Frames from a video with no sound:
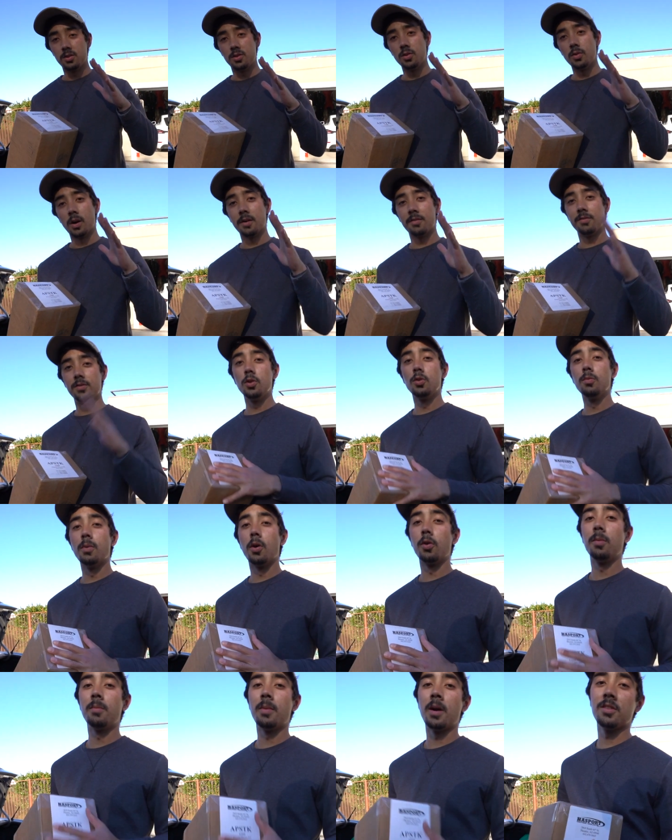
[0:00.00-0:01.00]
do have new
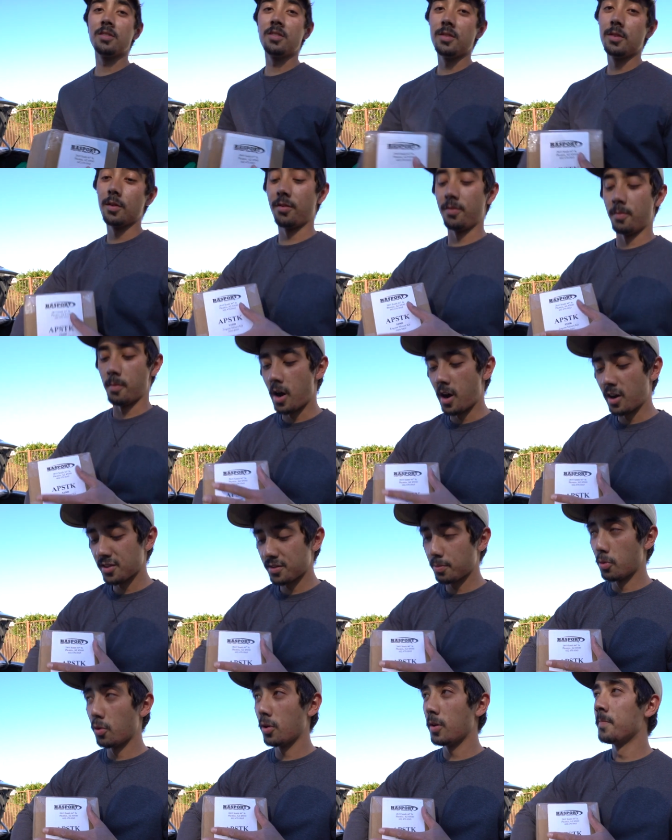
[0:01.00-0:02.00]
motor mounts. These are from
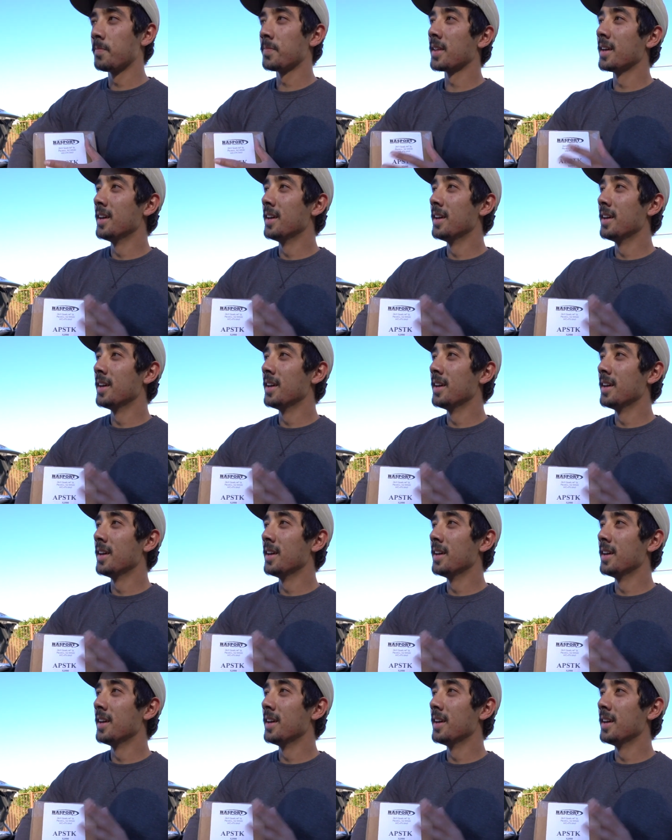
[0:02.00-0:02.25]
Hossport.